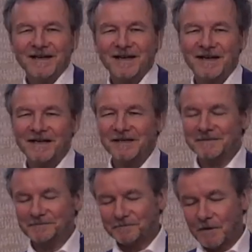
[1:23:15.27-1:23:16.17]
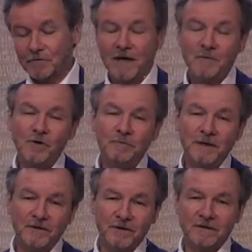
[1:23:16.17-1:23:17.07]
Um, well, I'm
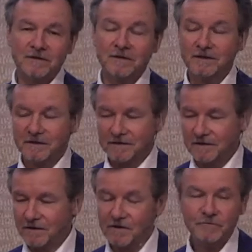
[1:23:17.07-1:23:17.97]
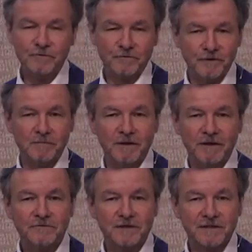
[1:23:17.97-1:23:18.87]
hoping that uh, Hollywood will be
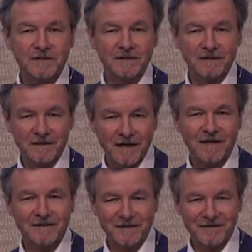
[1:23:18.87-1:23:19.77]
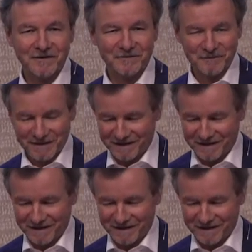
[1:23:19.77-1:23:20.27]
interested. Netflix, in Netflix,